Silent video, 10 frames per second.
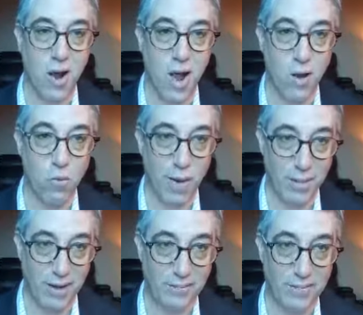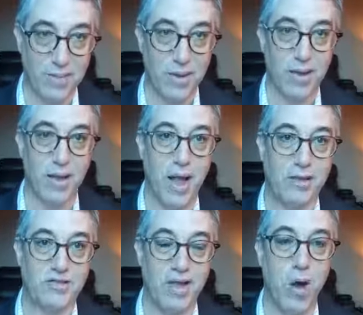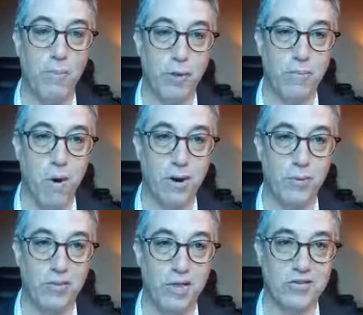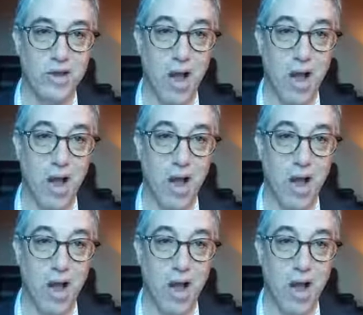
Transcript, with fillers: uh, women uh, to help you market with this.